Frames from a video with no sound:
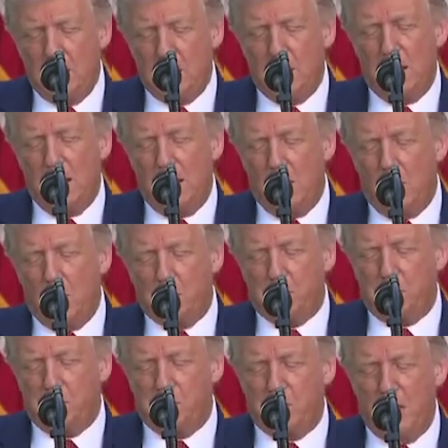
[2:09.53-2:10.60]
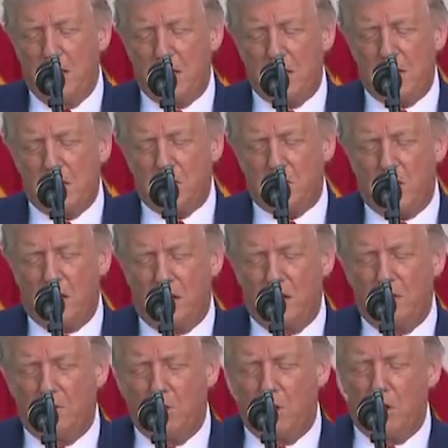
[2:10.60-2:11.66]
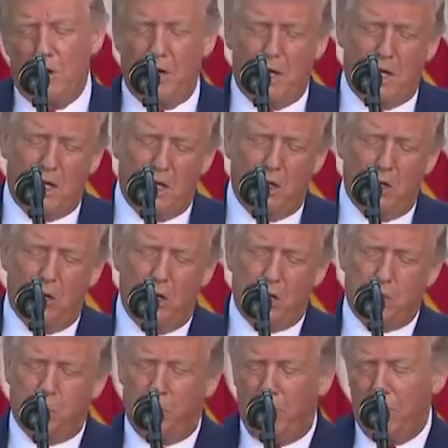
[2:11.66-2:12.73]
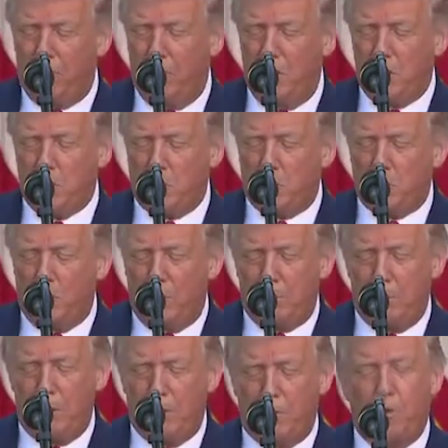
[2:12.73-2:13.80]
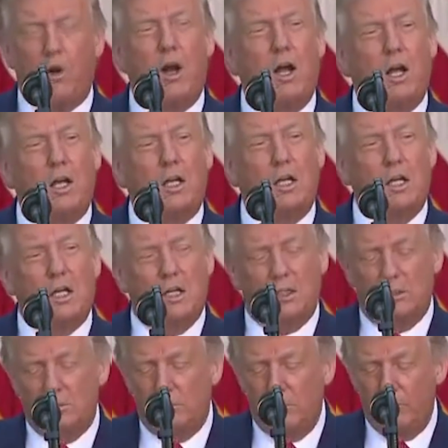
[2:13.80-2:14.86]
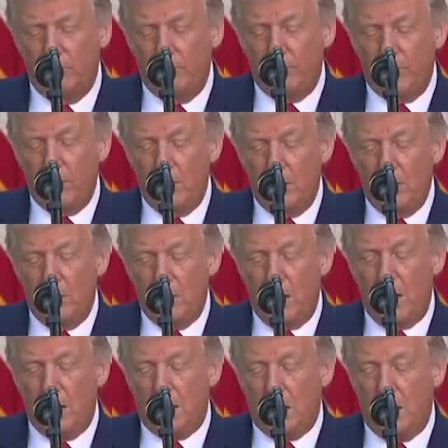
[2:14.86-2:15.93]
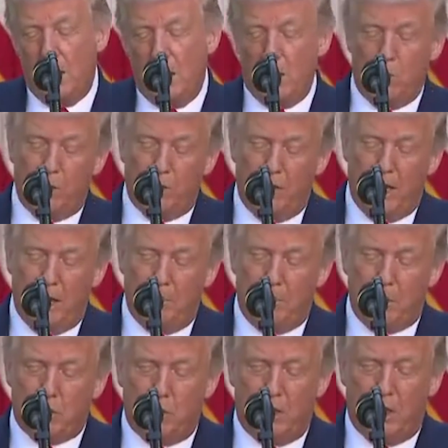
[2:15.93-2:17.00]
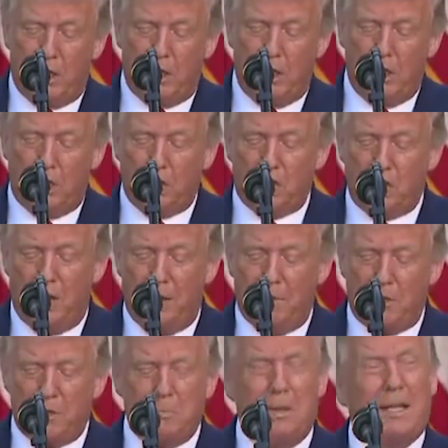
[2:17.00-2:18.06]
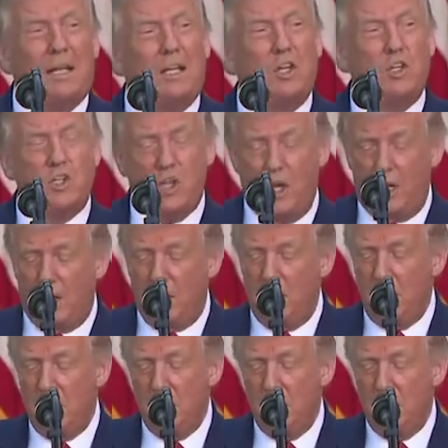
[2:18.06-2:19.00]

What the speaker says: Today, I also signed an executive order ending U.S. preferential treatment for Hong Kong. Hong Kong will now be treated the same as mainland China.